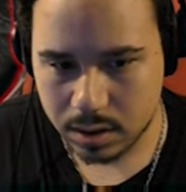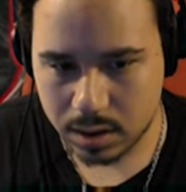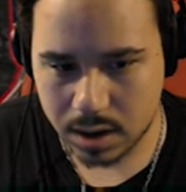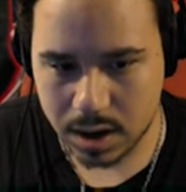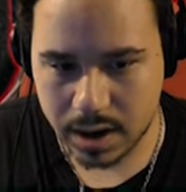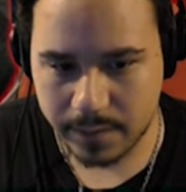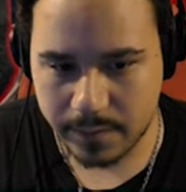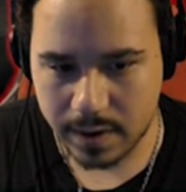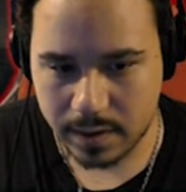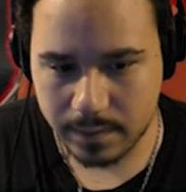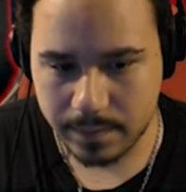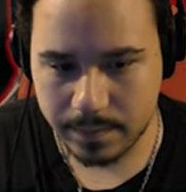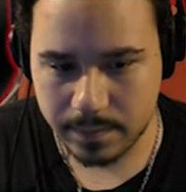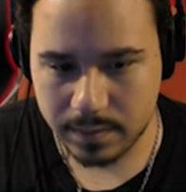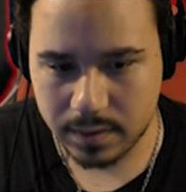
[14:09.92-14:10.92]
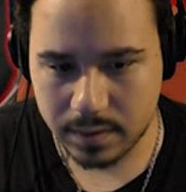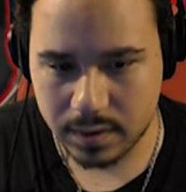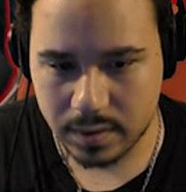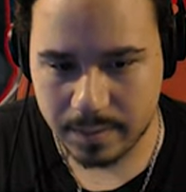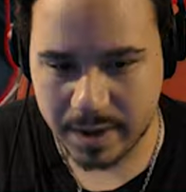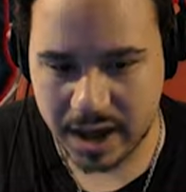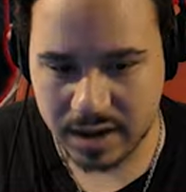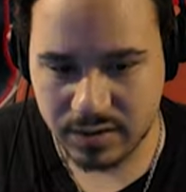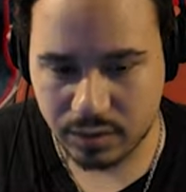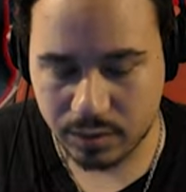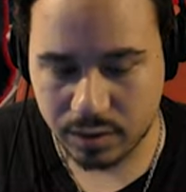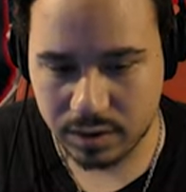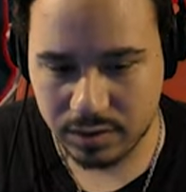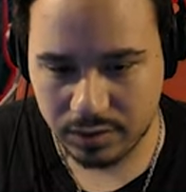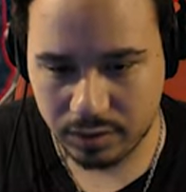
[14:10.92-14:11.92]
Alright, well, goodbye,
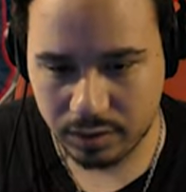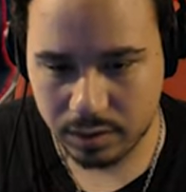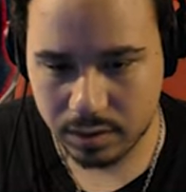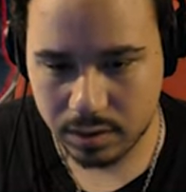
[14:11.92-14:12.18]
George.